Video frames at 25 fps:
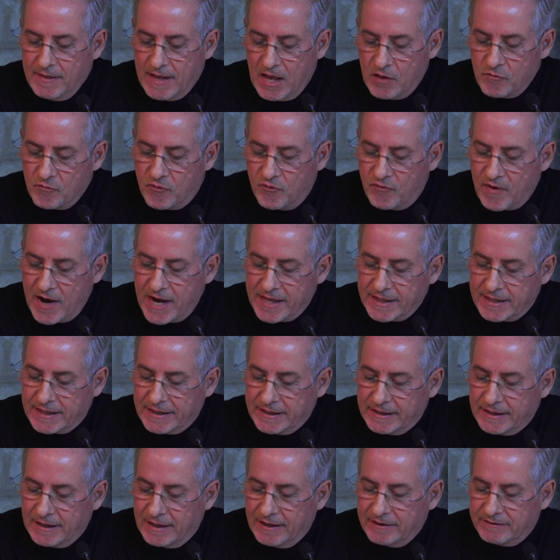And
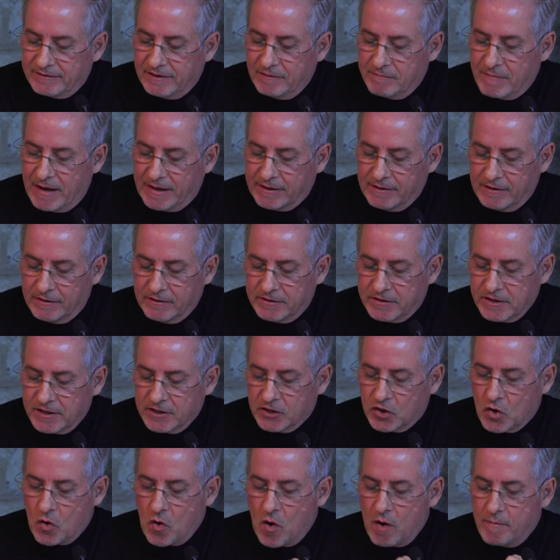finally, let's say my
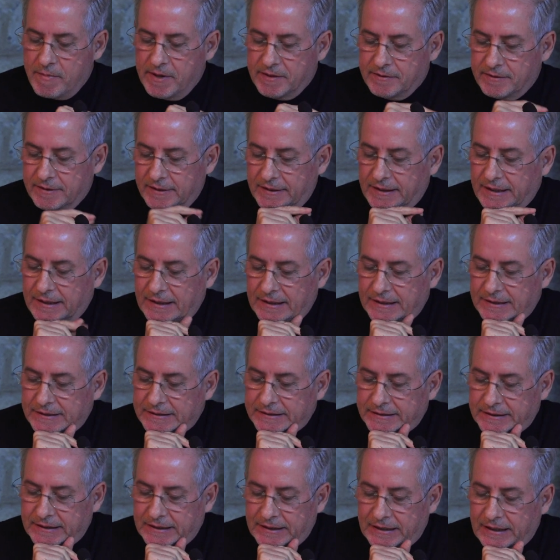third comment,
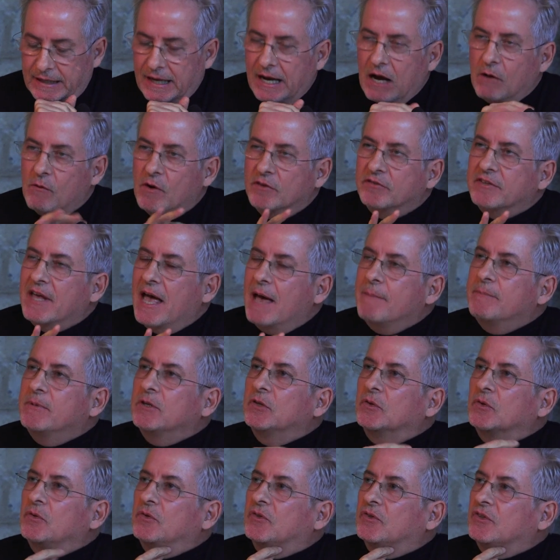I was happy
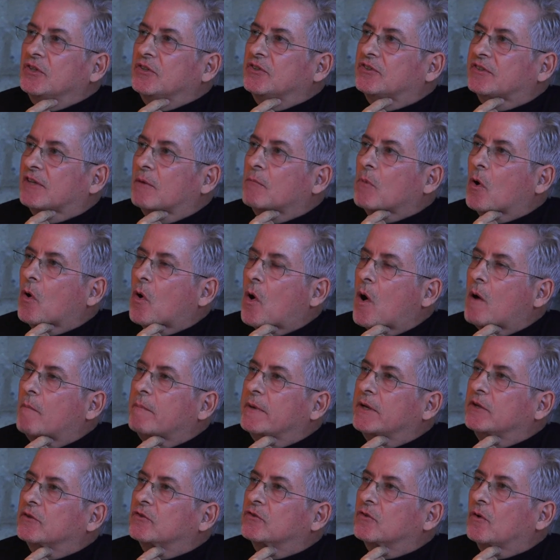to see some
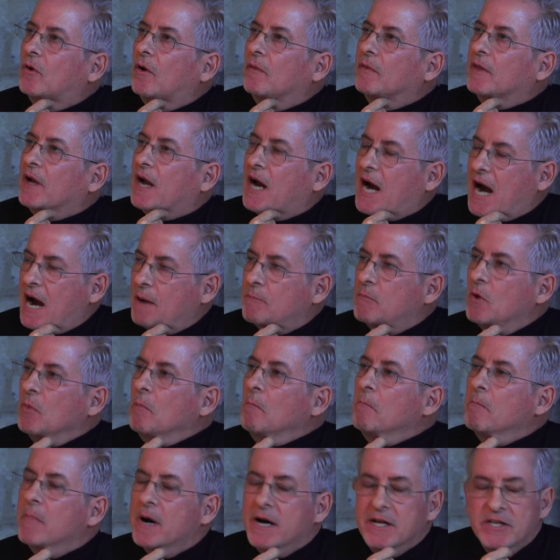comments on
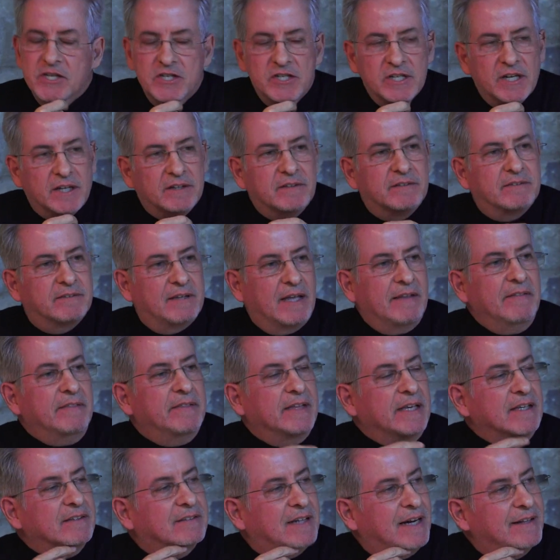carbon budgets and
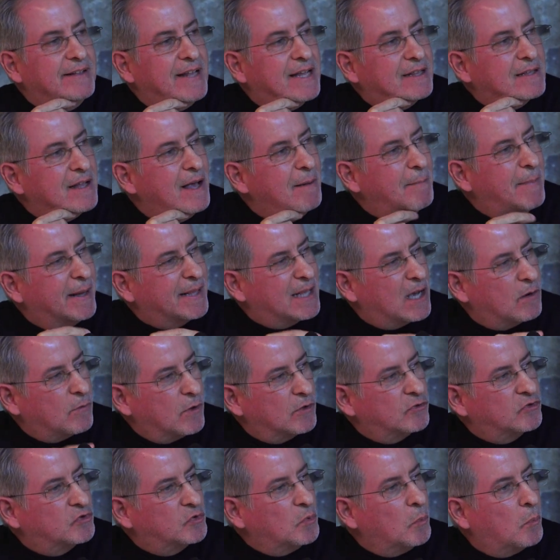things like that, but I
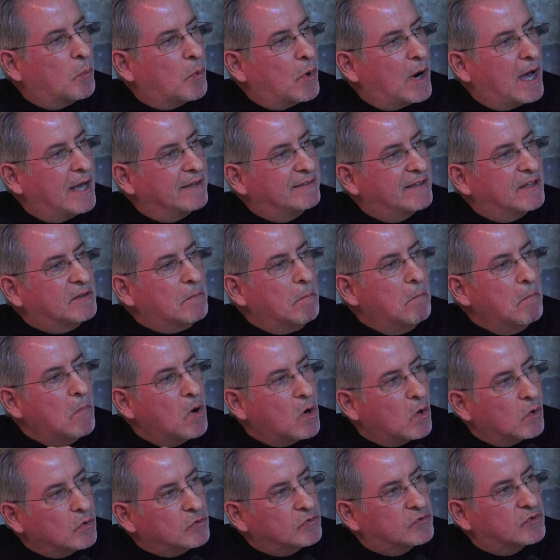was surprised that
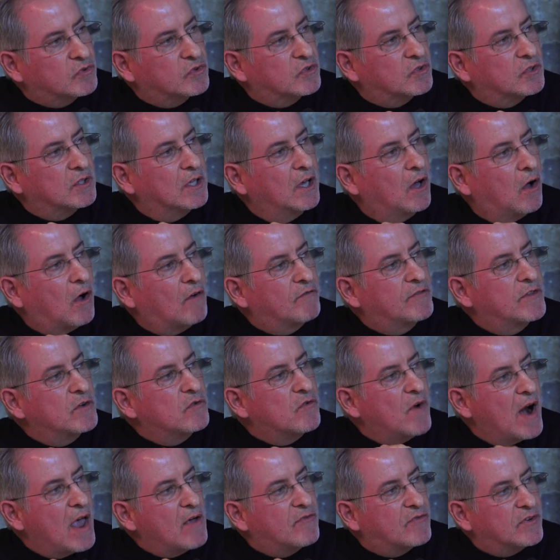most of the
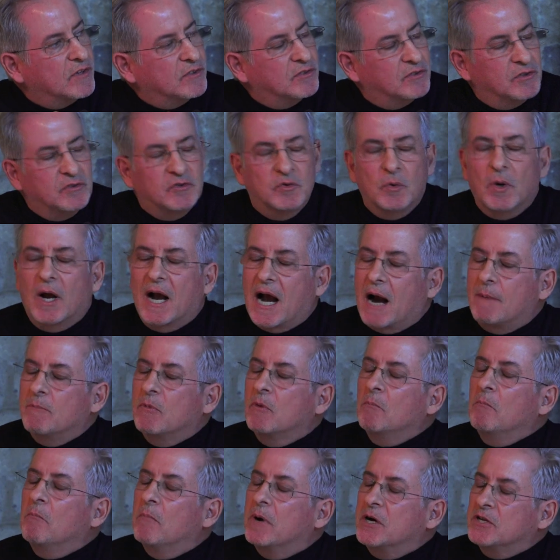references to
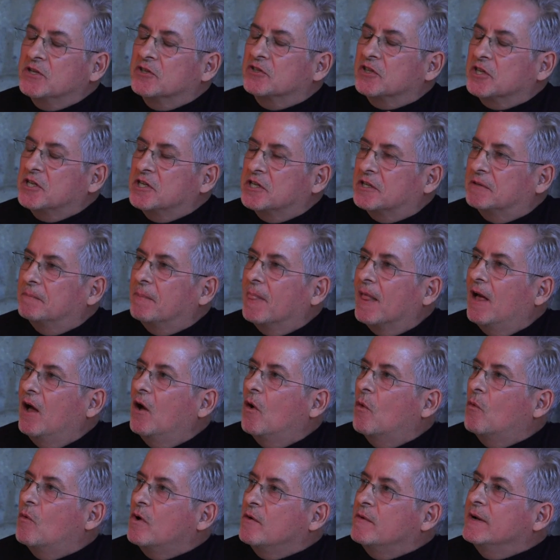carbon budgets here
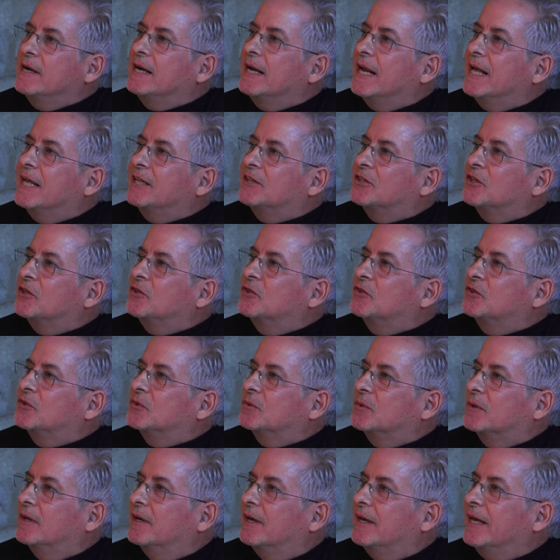were related
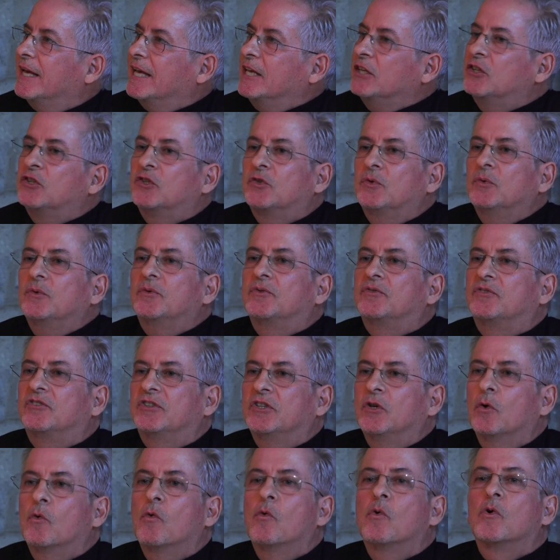to a
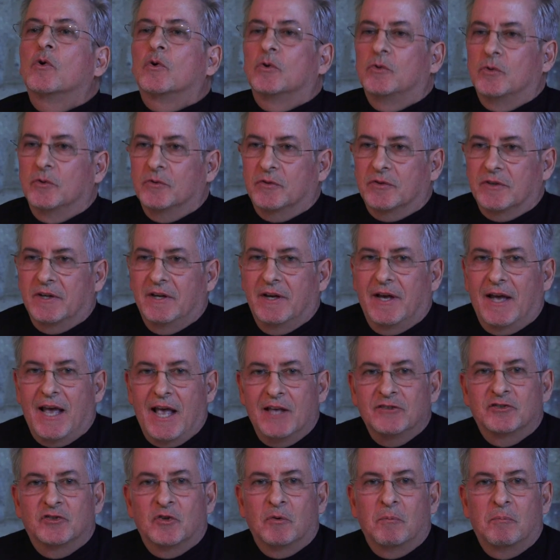2C world
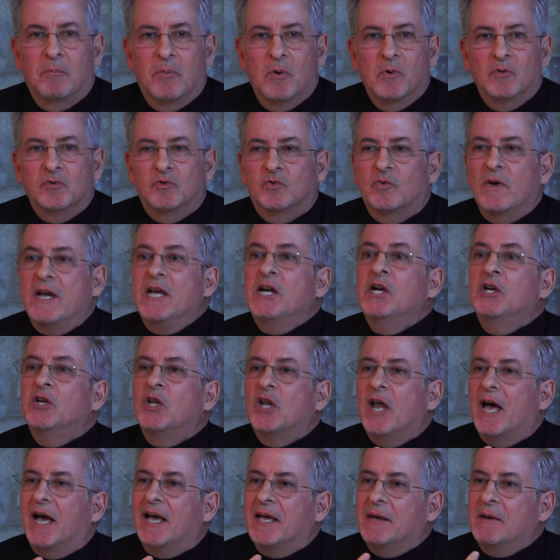as opposed
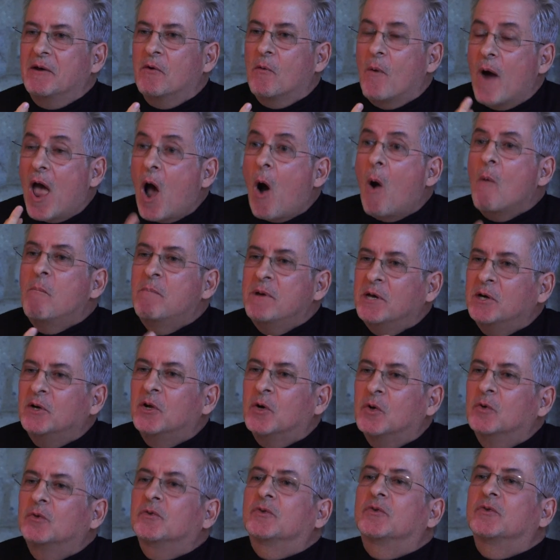to a well
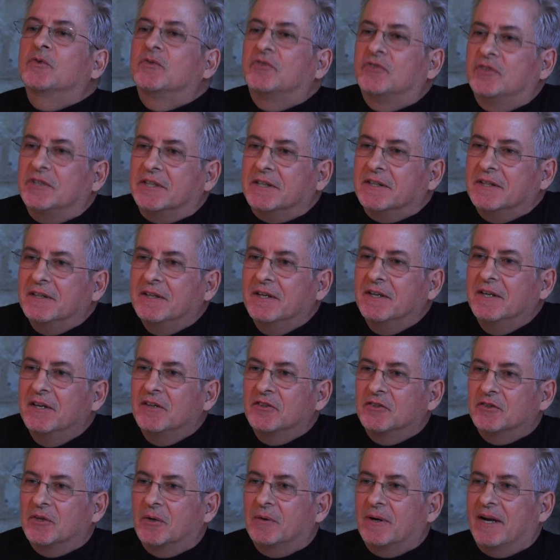below 2C.
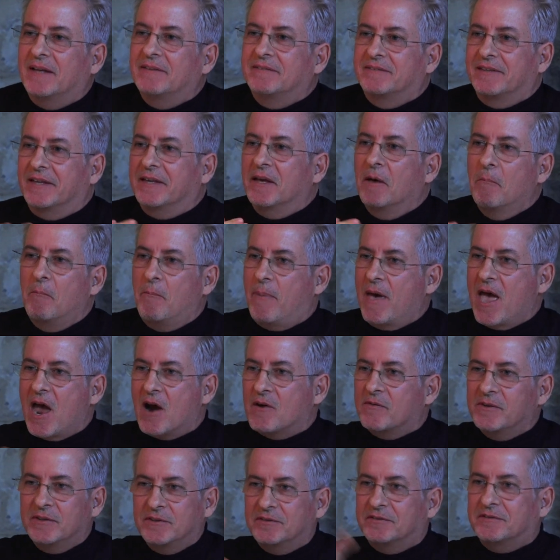So let's say
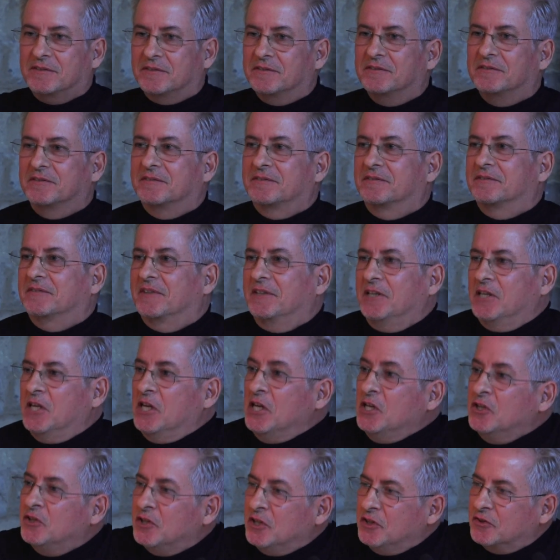Paris
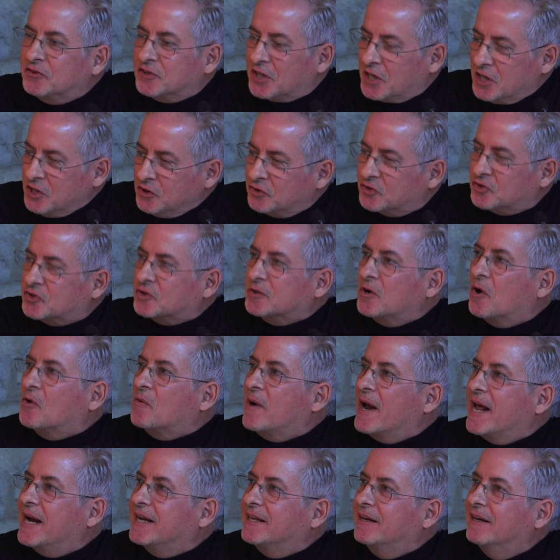is history
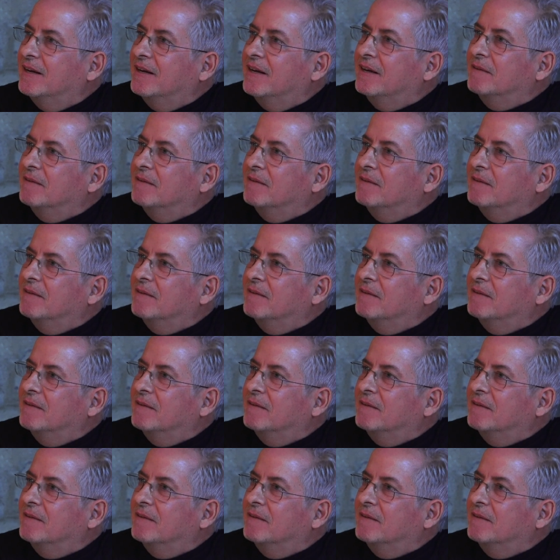already,